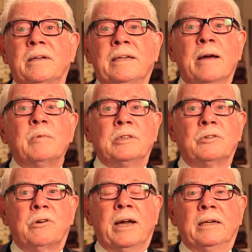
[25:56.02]

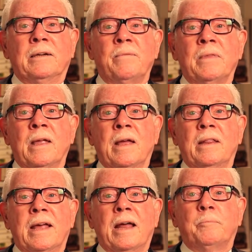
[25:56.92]
demonstrate
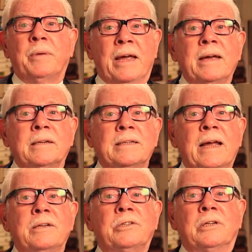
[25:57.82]
that paying
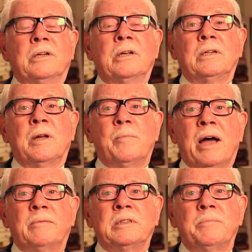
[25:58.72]
attention to
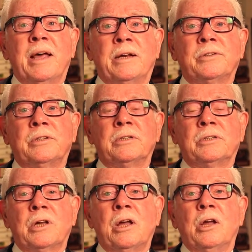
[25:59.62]
Mama's
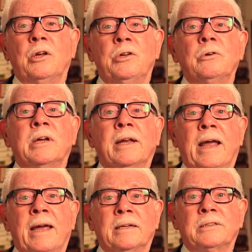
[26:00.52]
medicines, you can
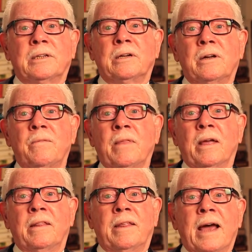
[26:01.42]
answer
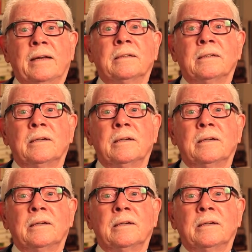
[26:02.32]
that